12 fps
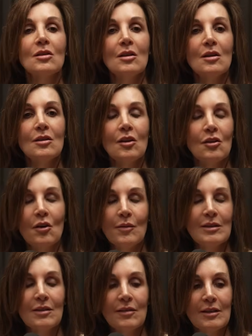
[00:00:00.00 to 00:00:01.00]
the
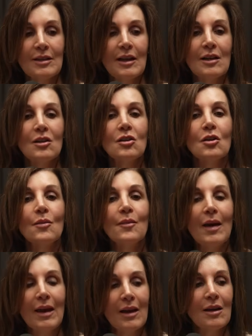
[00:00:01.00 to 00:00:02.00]
dermis of the skin, to
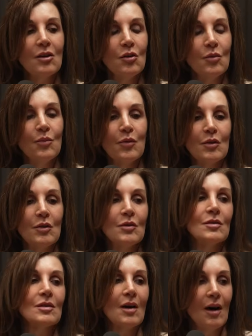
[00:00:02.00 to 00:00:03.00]
make you
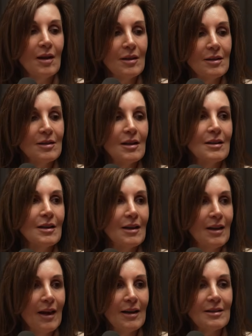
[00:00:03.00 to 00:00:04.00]
produce collagen,
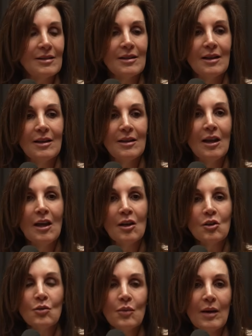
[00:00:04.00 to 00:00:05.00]
elastin,
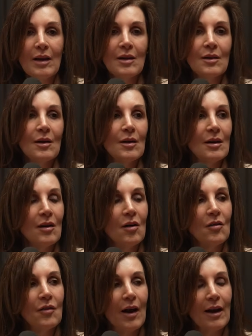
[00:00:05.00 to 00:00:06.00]
shrink the
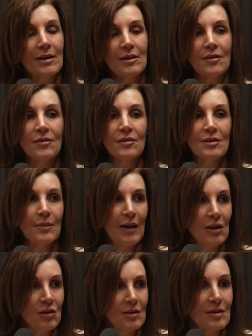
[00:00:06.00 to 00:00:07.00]
overactive
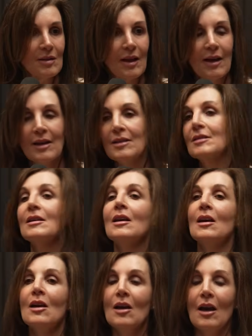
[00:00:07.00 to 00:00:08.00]
sebaceous glands,
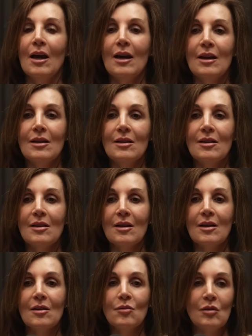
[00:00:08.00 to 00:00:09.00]
and
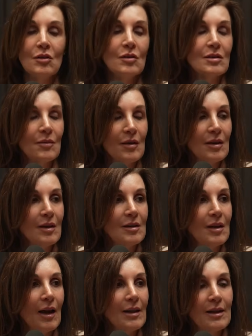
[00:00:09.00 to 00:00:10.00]
reduce some of the
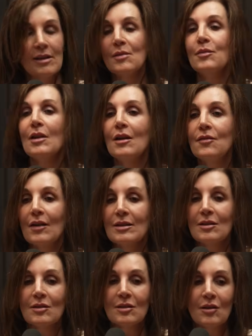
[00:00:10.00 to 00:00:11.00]
dilated blood
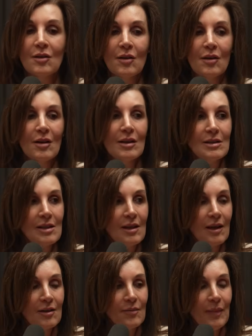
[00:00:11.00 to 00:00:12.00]
vessels. So there is a
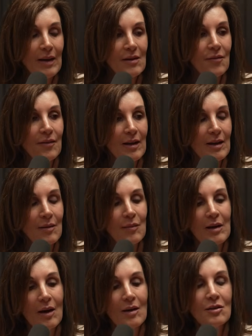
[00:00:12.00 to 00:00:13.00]
lot of benefit
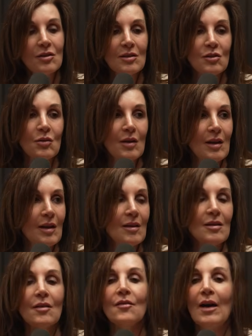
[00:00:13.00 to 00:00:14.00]
beyond just
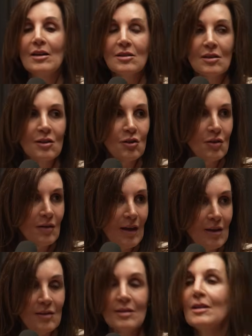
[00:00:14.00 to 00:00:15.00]
treating the vasculature
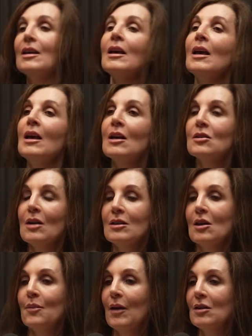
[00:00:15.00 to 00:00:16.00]
that you see. So I
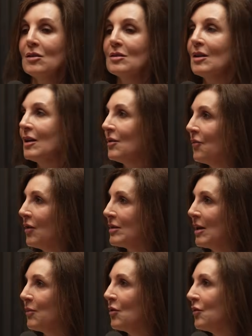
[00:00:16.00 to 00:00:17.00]
tell patients, like, for
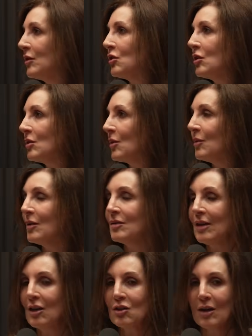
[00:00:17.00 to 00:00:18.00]
example, if we treat their
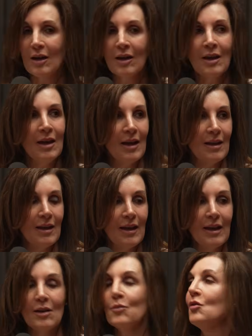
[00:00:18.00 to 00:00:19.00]
rosacea and they
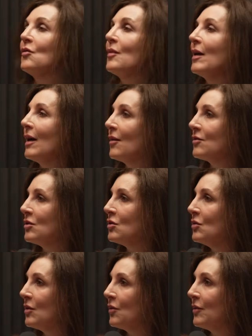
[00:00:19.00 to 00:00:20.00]
get improvement after
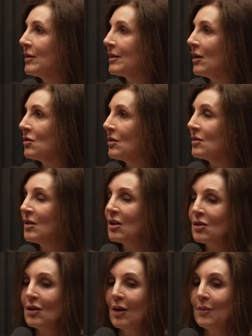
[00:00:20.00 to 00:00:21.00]
two or three sessions, they
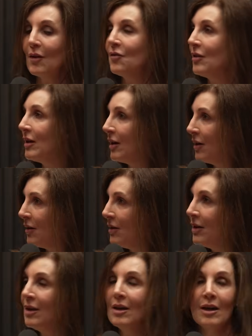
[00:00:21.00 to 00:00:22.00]
should come every
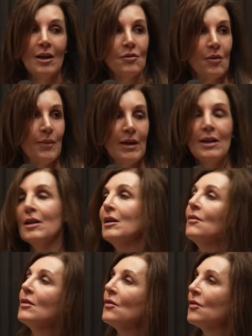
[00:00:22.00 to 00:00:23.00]
year mm-hmm. and repeat it,
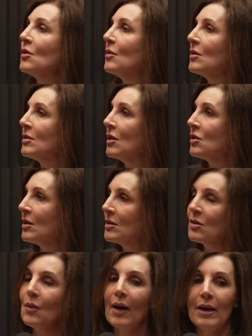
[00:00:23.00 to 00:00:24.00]
even if their rosacea
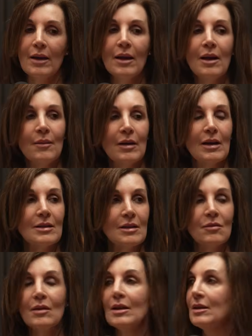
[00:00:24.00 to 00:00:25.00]
is quiet, because
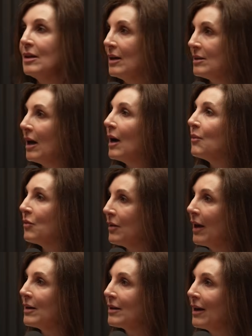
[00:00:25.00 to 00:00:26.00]
it really does help with
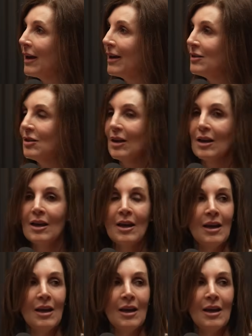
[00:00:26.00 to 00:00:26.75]
anti-aging.